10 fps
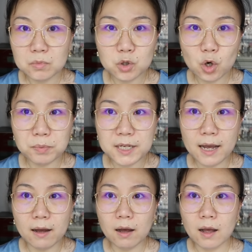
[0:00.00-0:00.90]
drop
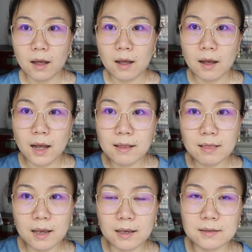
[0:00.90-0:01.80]
down, and
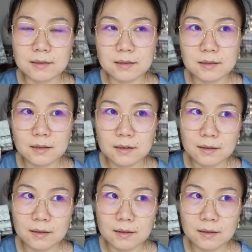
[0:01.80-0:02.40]
this,